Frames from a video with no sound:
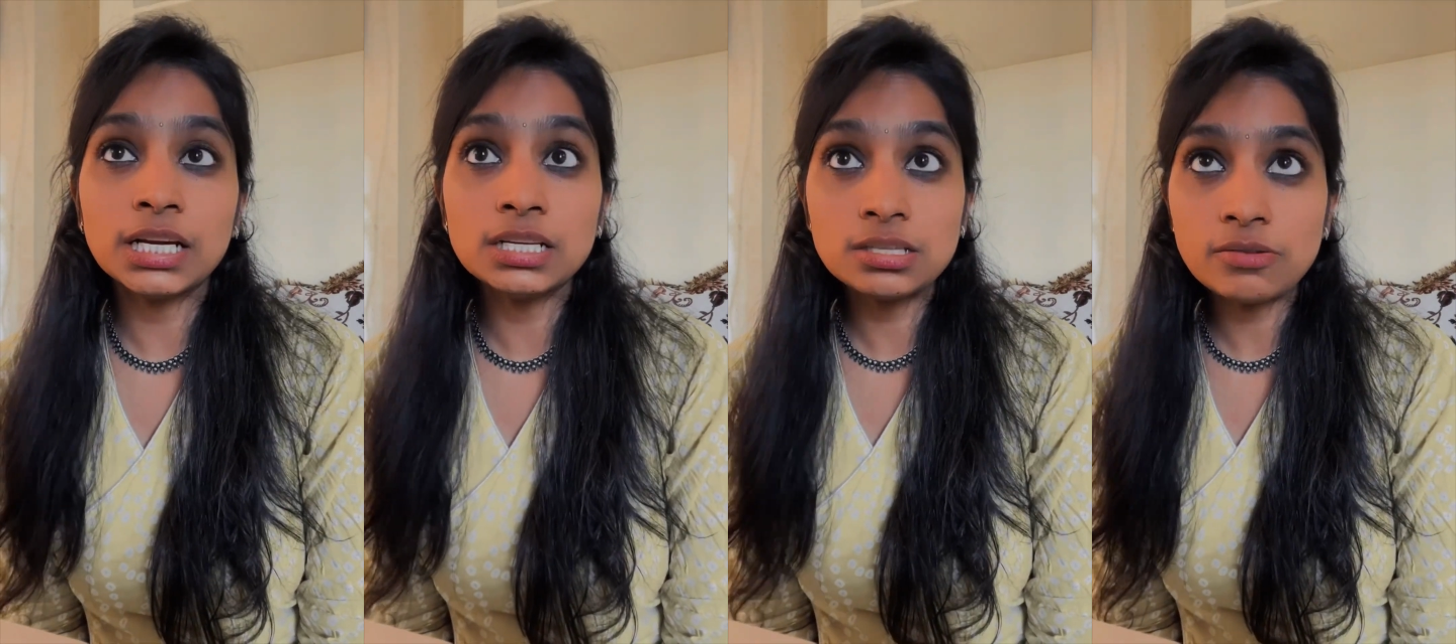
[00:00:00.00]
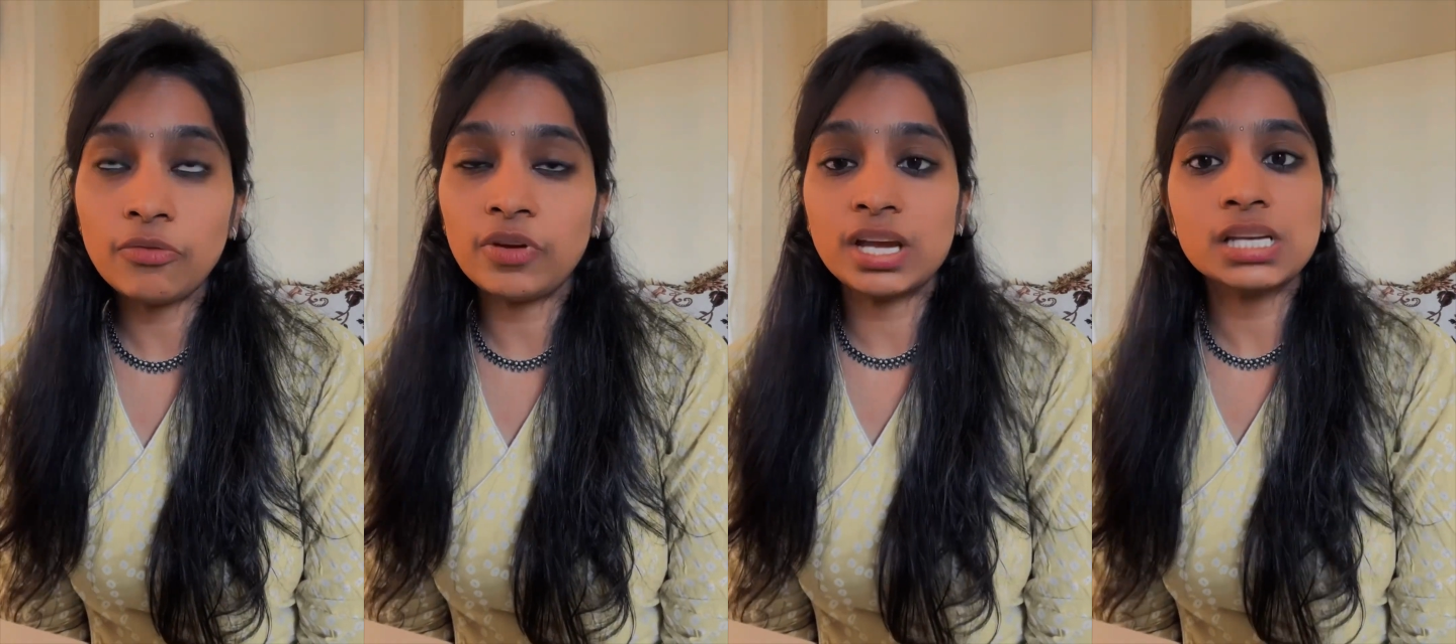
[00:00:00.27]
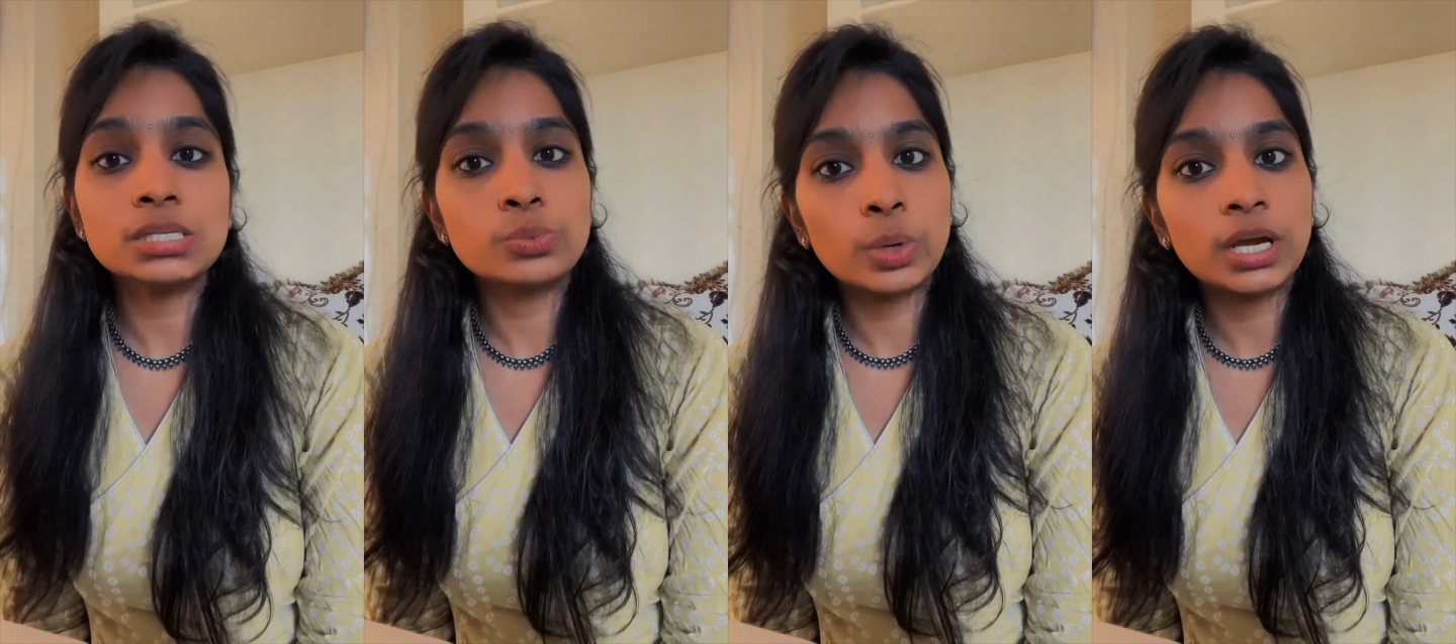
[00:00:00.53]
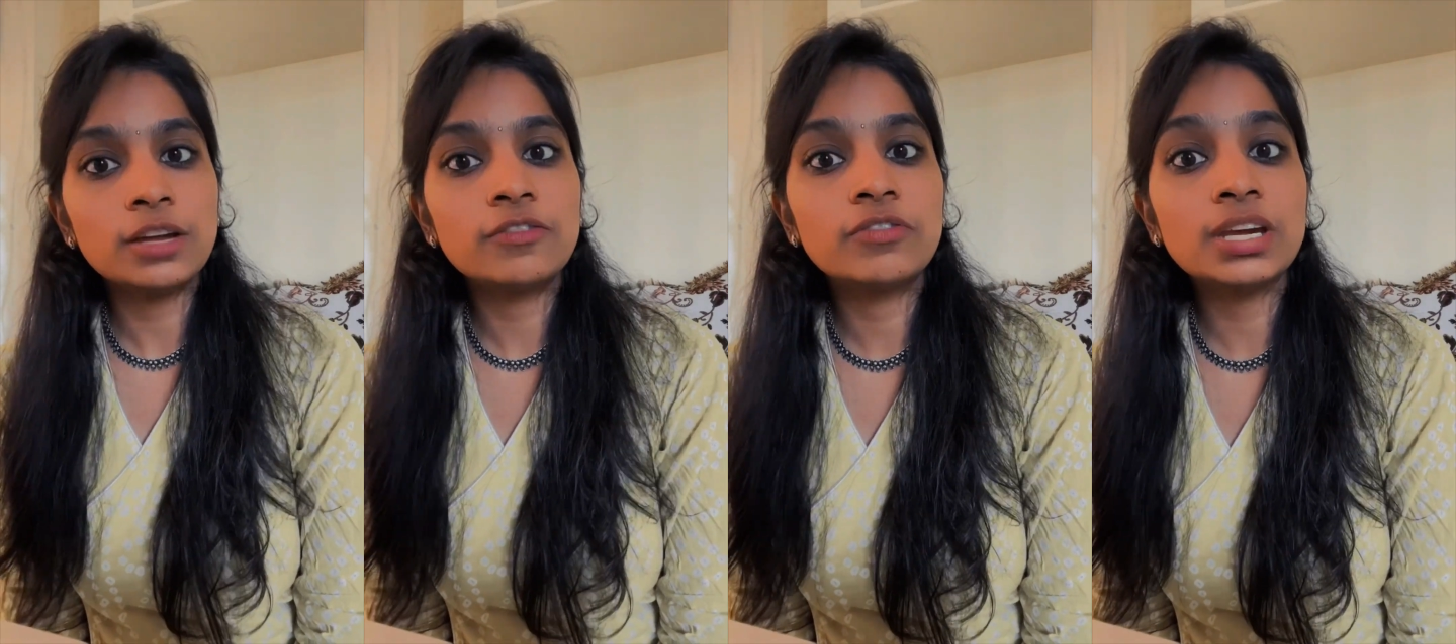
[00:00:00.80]
interface
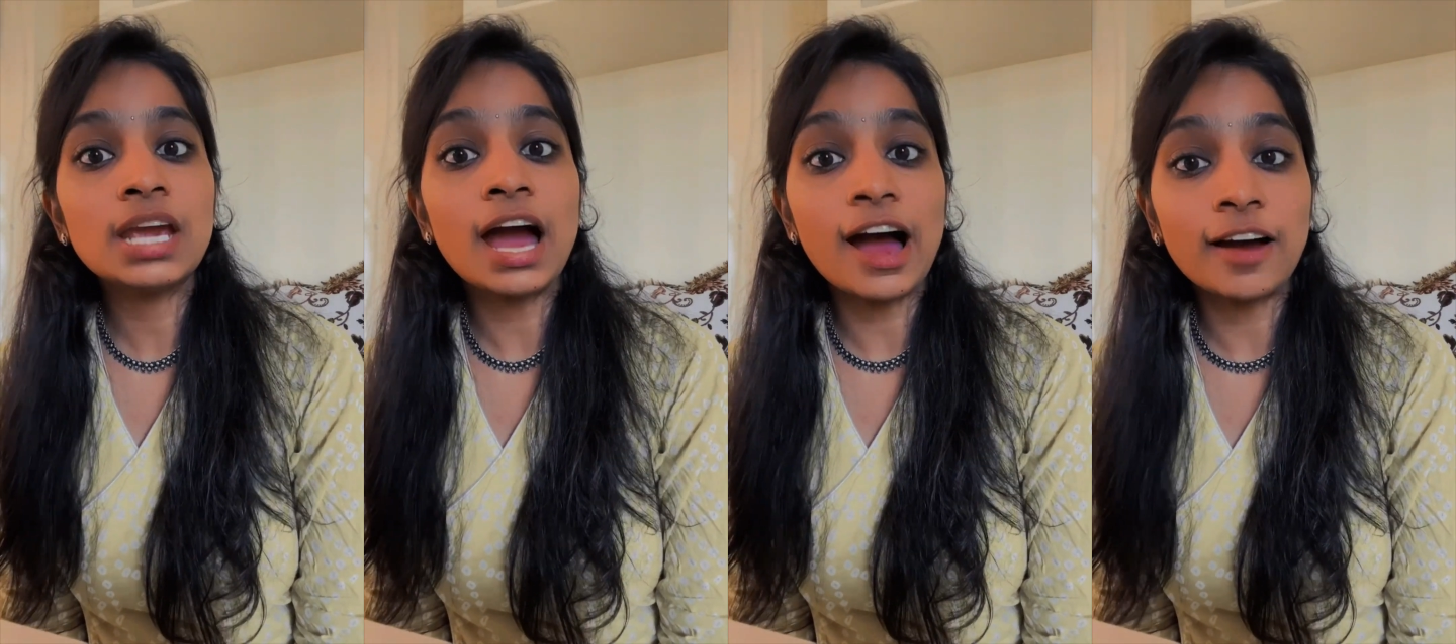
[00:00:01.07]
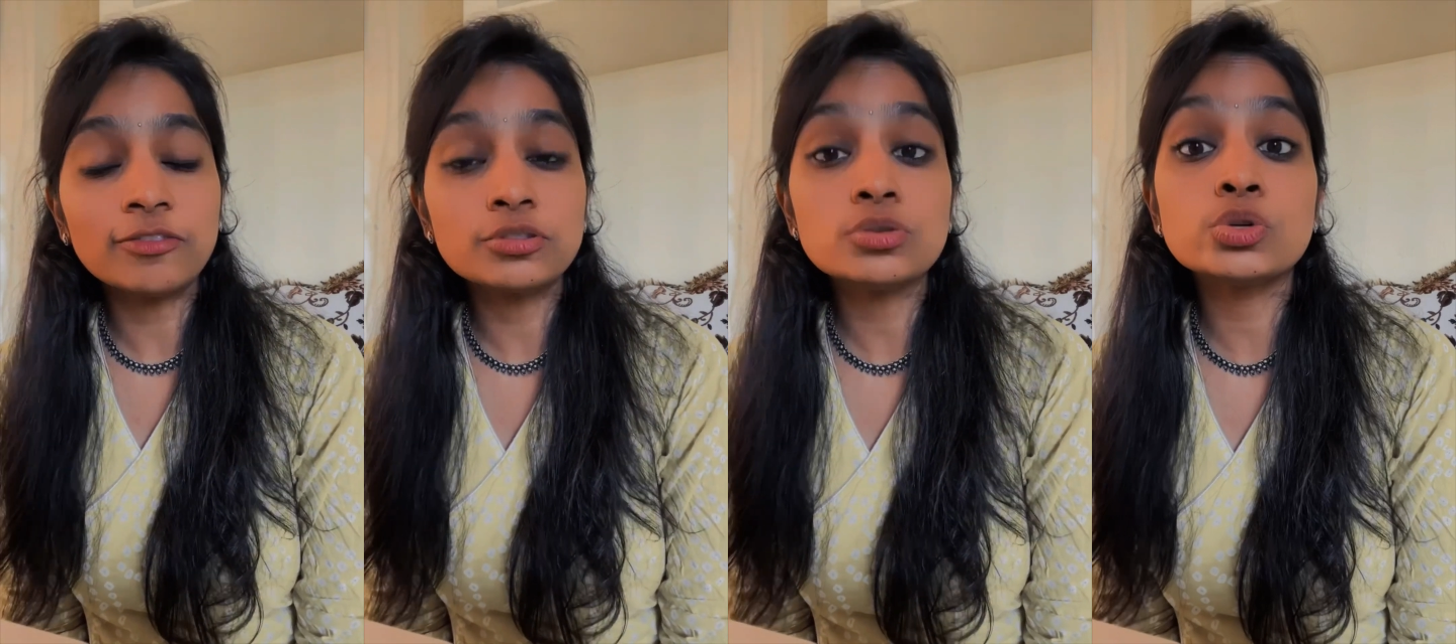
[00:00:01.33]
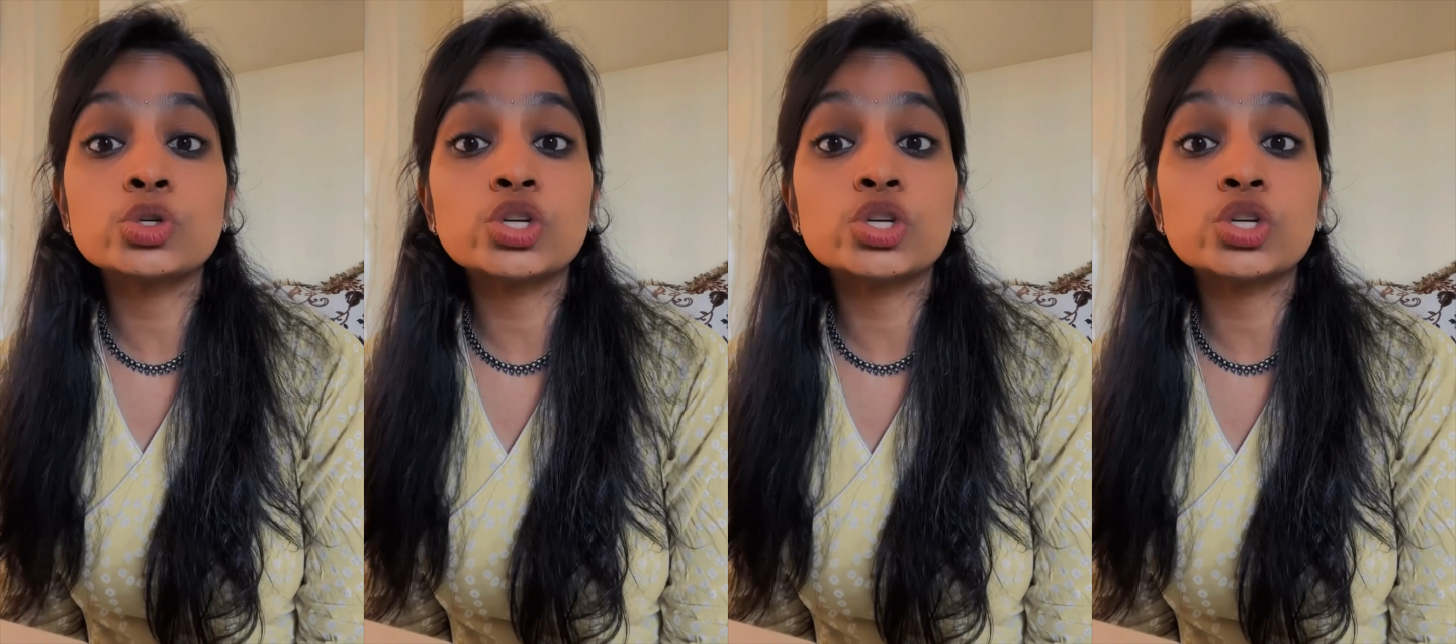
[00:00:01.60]
where we have to